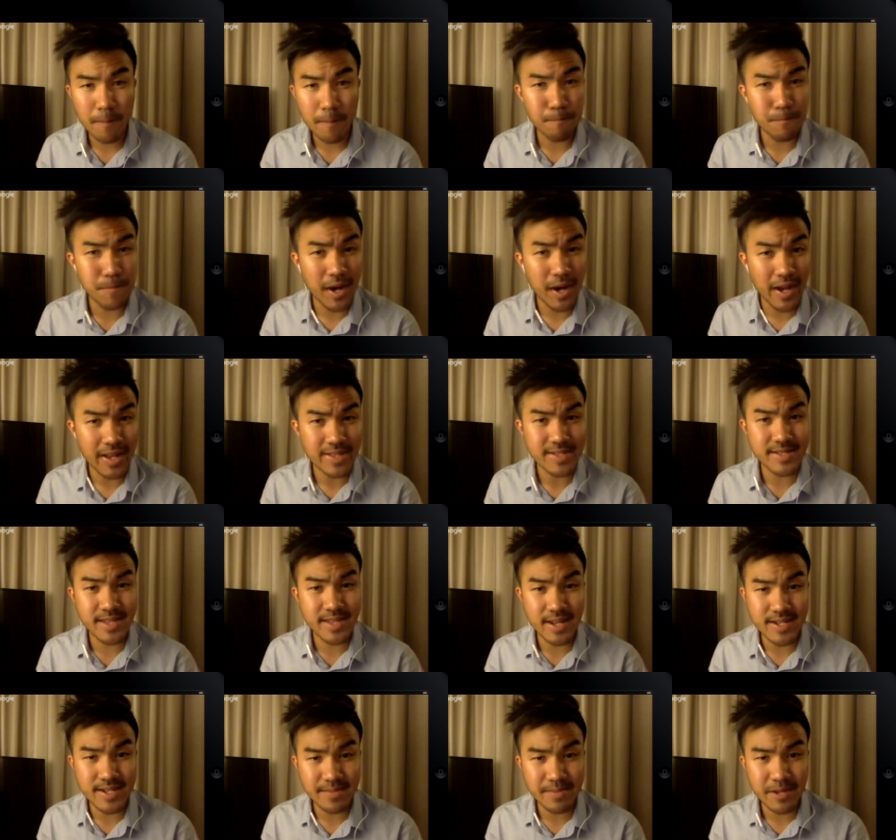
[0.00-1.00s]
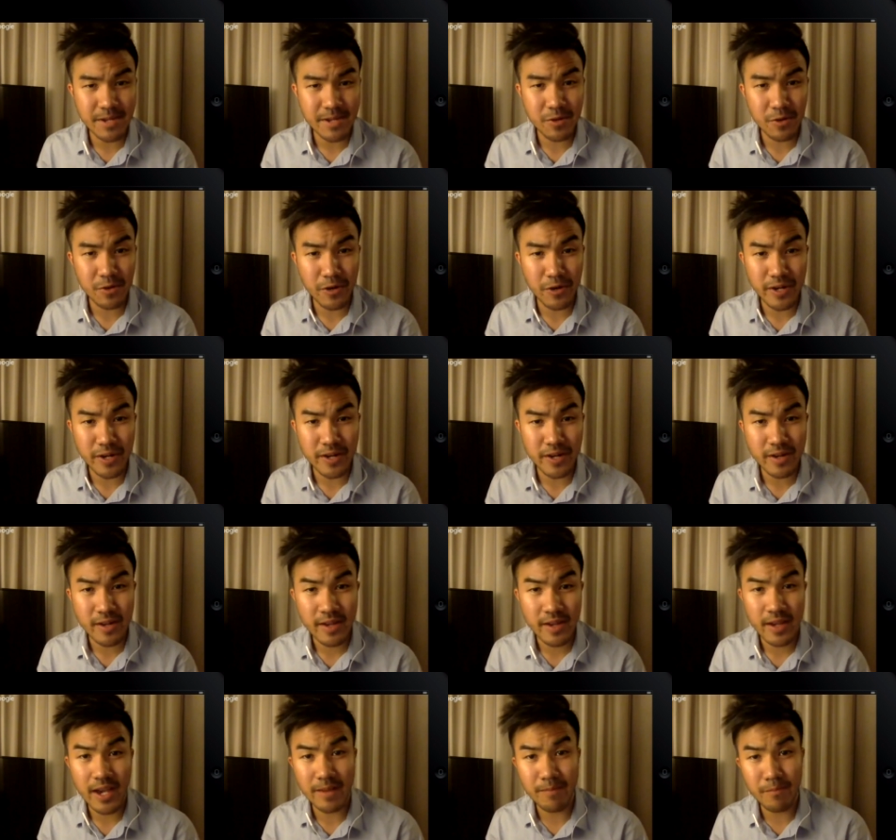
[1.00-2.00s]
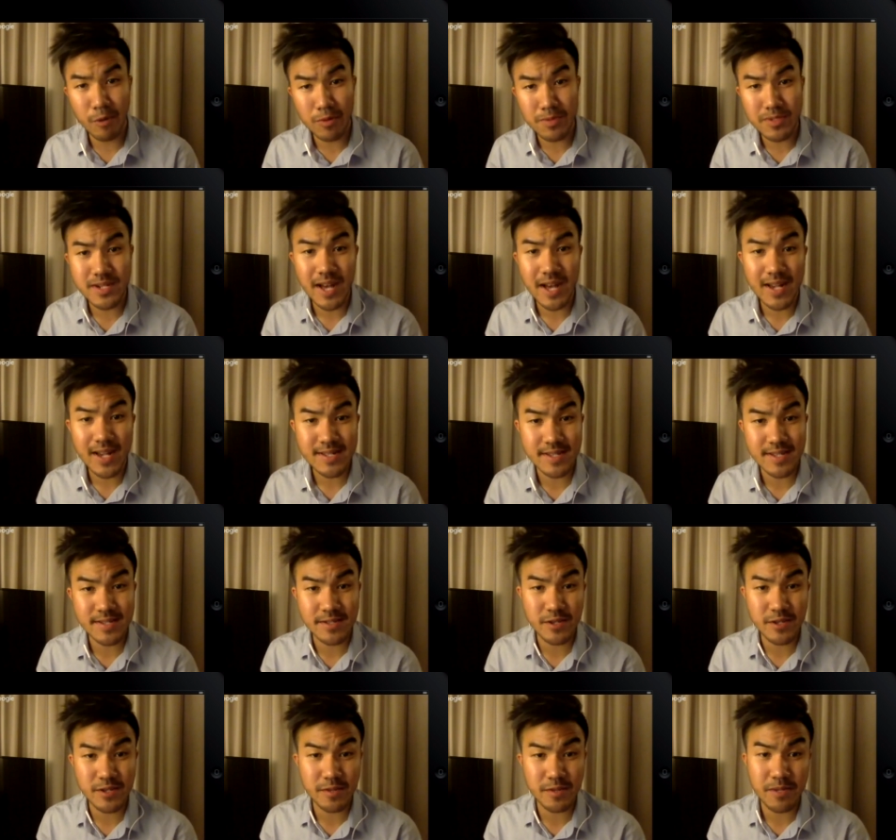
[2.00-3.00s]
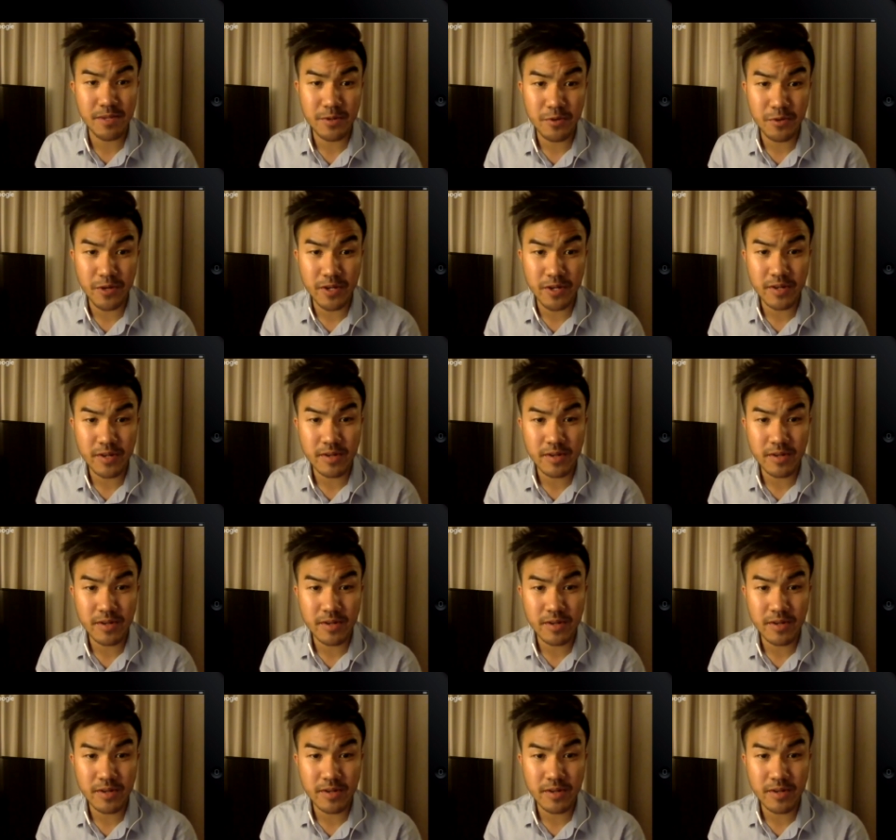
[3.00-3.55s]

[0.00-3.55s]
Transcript: buying and selling Bitcoin, and mobile access to your Bitcoin.